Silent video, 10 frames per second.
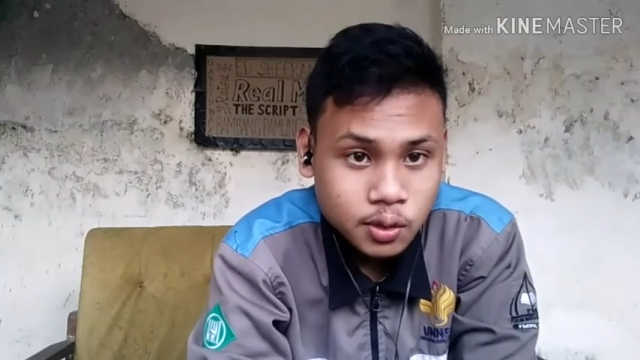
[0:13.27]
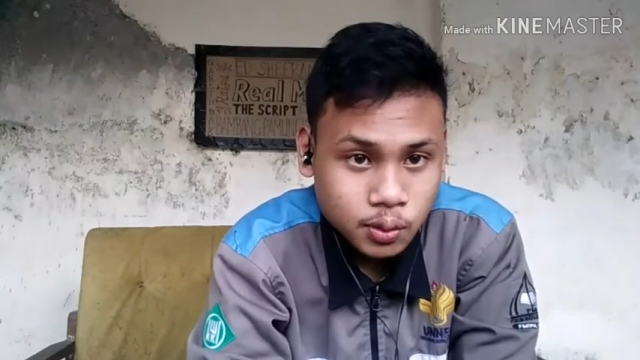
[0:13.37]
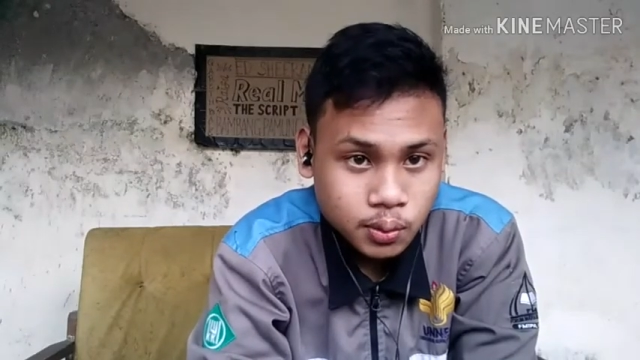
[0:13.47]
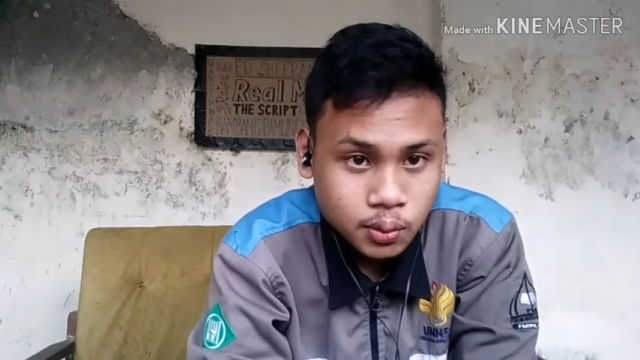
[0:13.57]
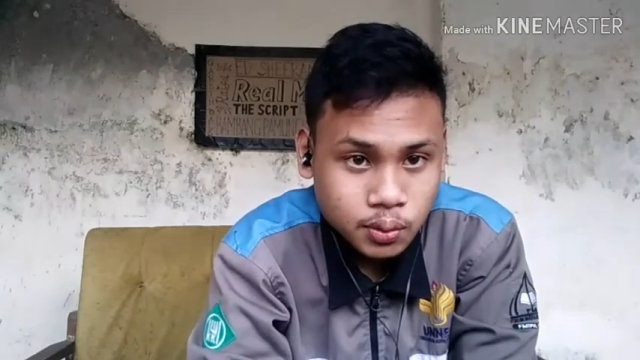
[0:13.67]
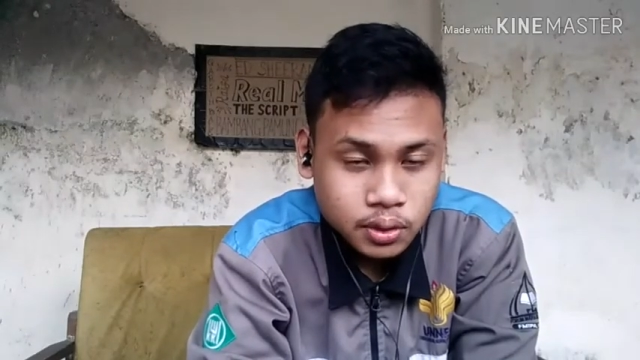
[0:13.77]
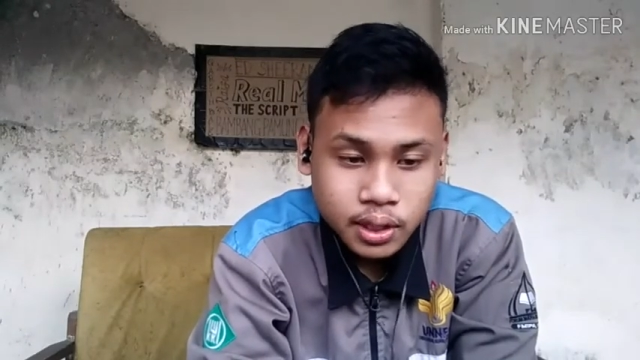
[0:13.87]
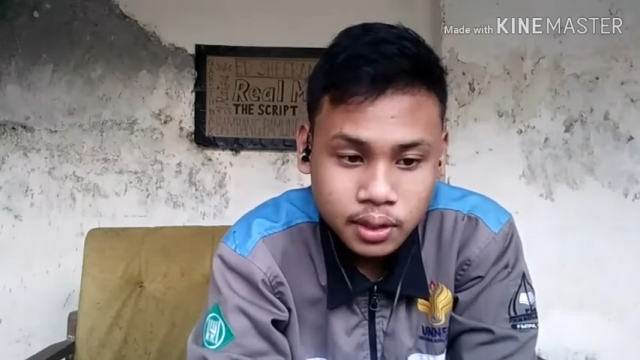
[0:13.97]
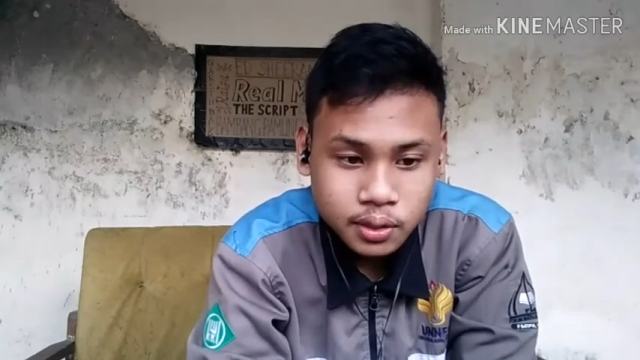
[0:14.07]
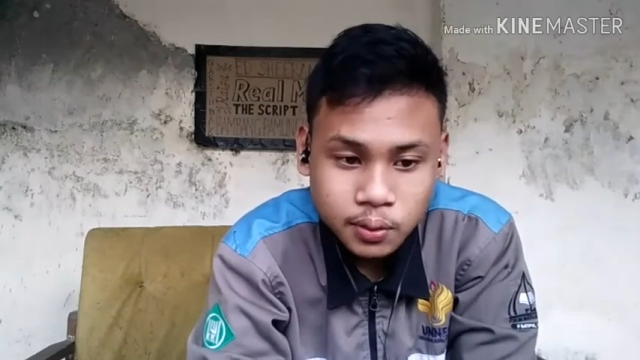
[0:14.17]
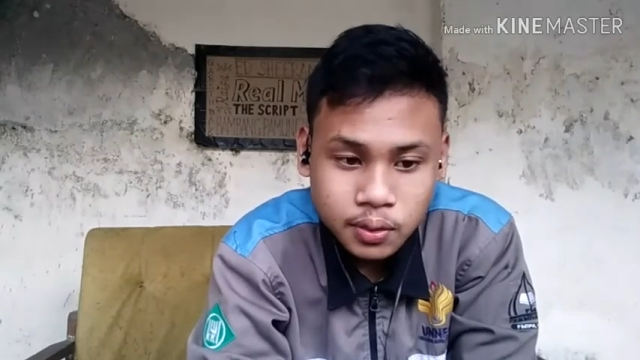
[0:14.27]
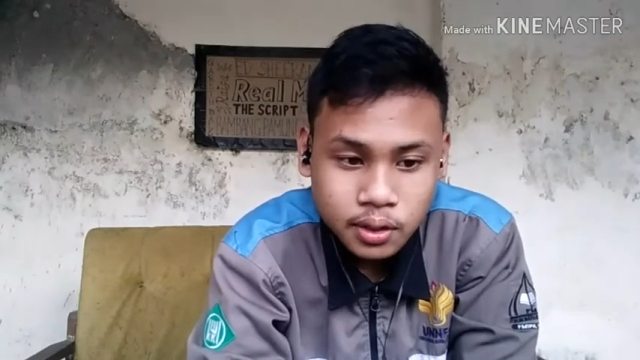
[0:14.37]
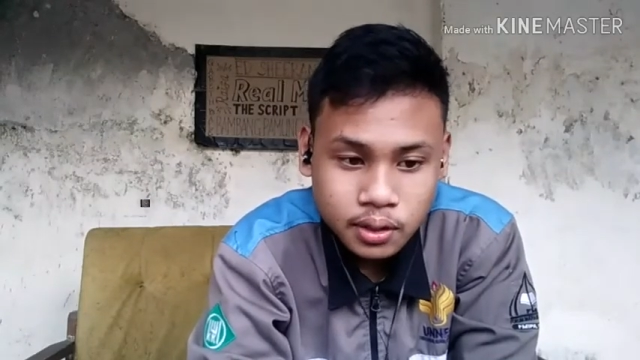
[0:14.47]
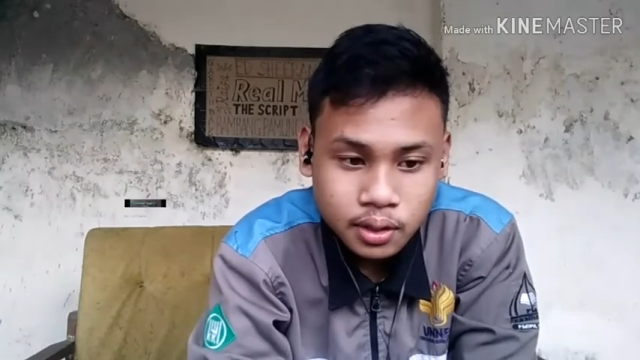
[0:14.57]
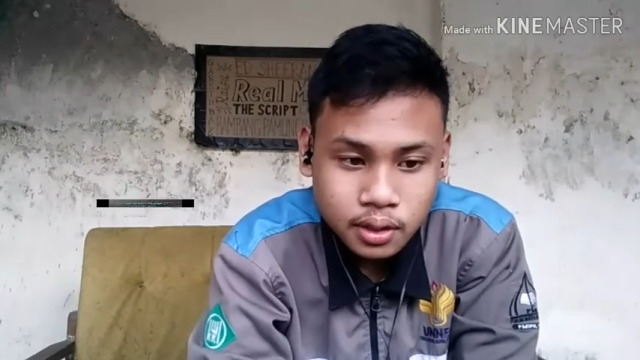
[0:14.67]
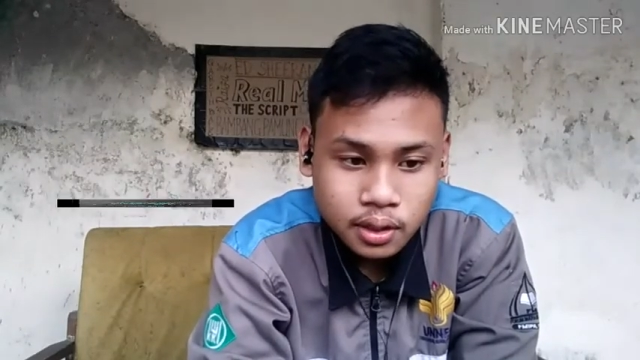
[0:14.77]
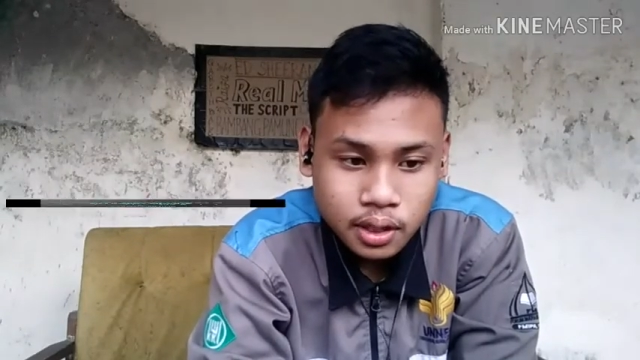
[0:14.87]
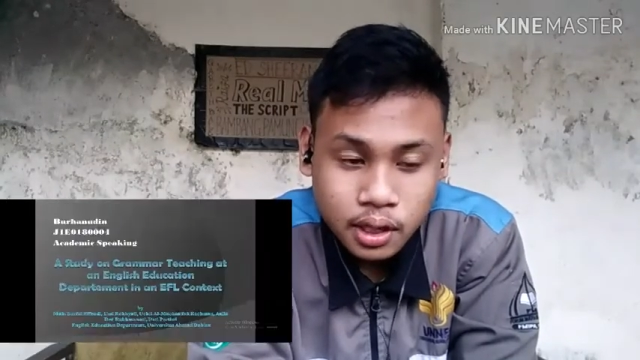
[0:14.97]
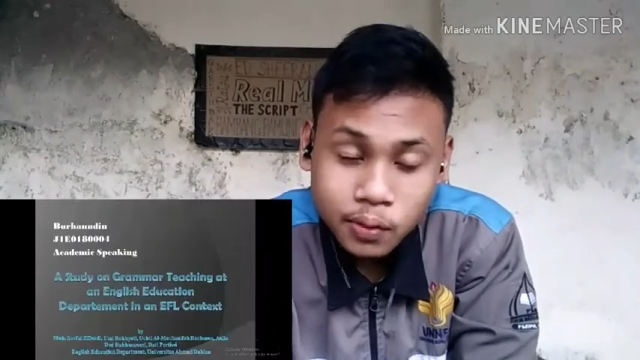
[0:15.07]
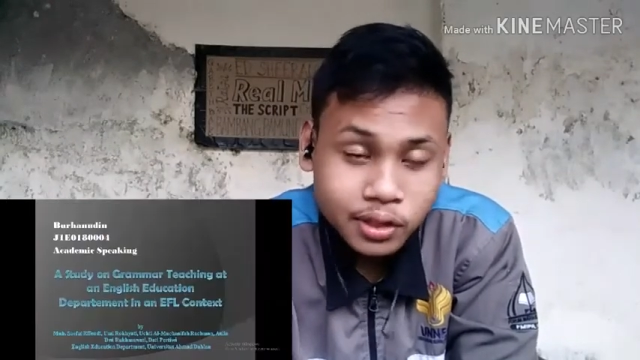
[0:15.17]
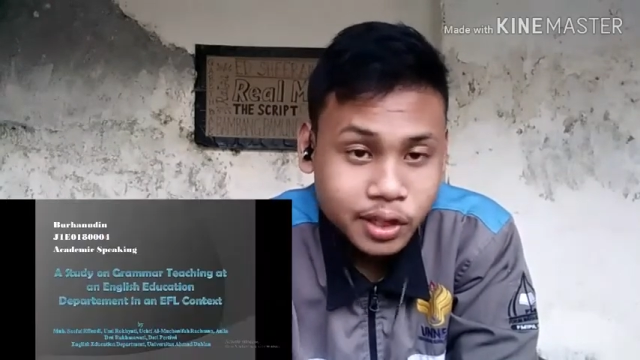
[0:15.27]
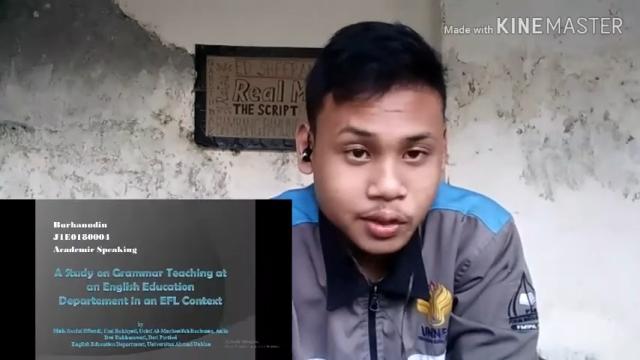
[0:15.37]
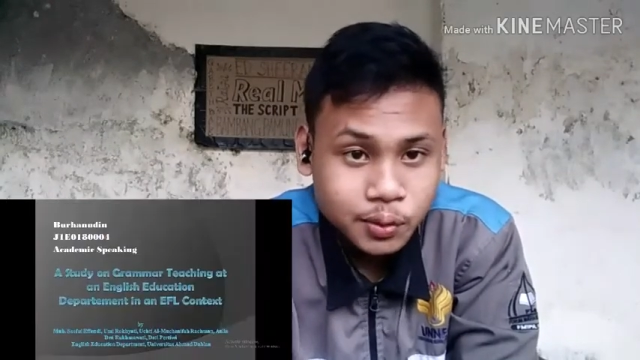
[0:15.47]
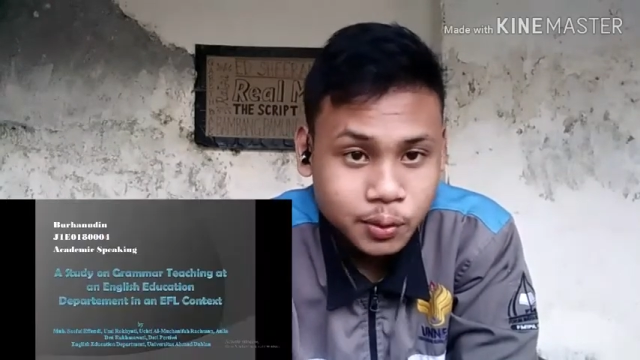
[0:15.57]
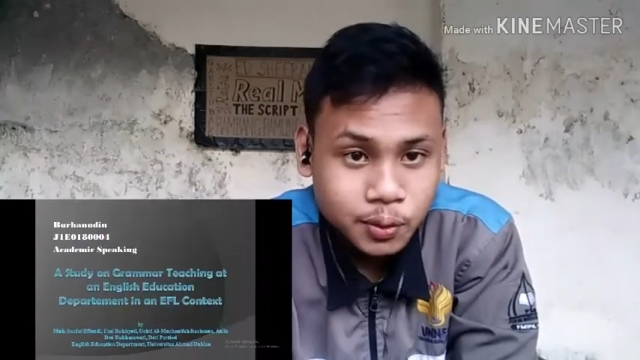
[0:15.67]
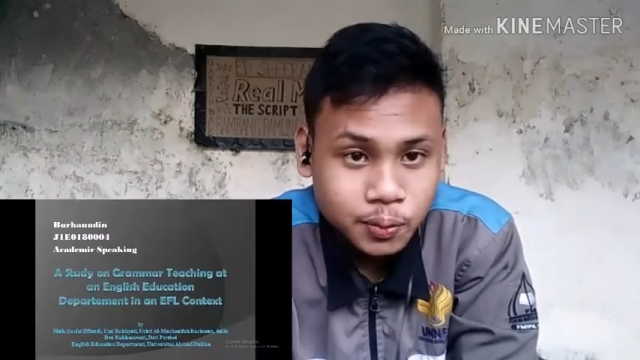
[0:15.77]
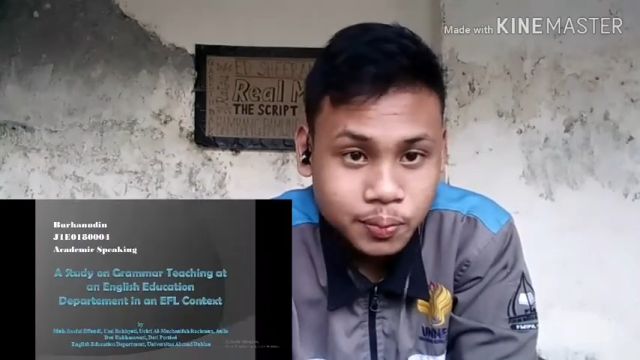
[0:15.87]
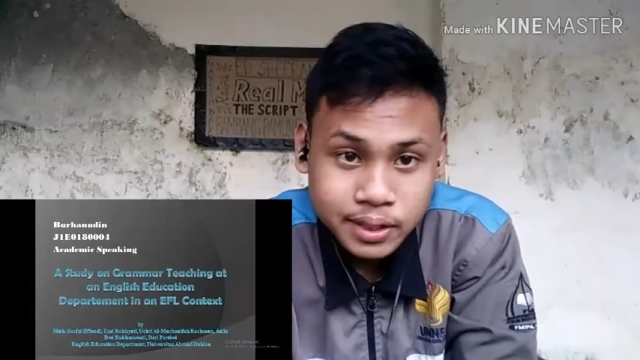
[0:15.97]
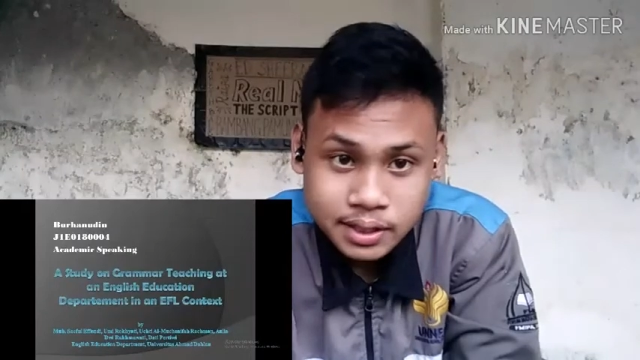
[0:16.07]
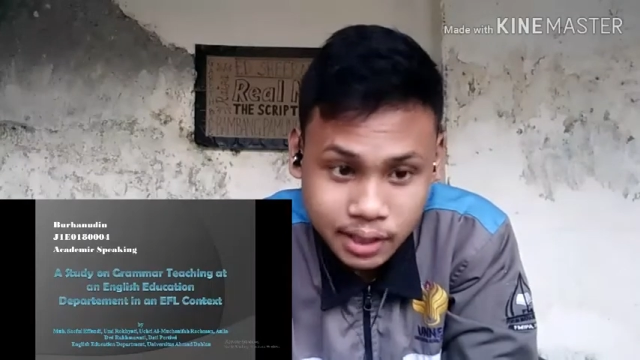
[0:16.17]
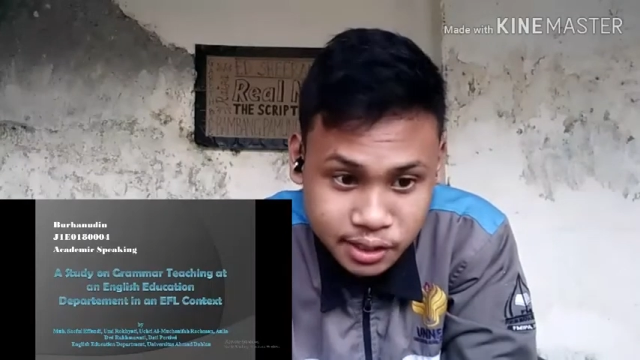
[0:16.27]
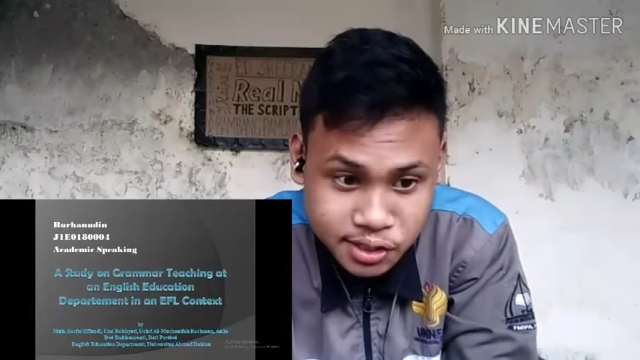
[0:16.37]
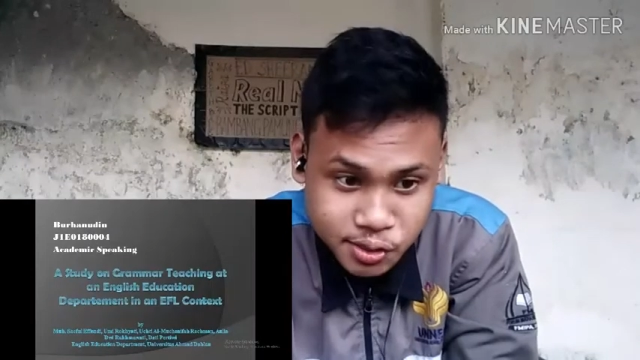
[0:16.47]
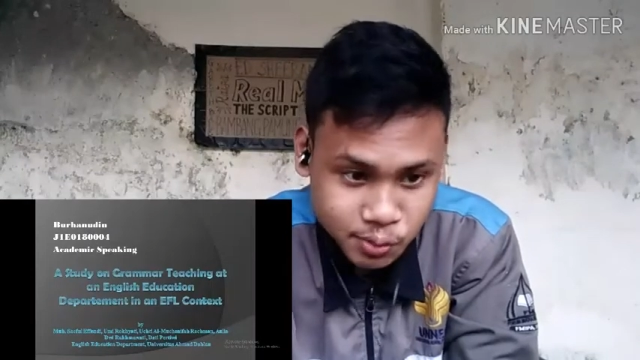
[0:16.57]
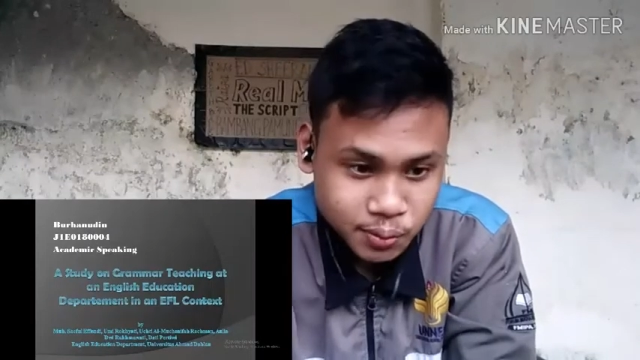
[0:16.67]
to tell you, I would like to present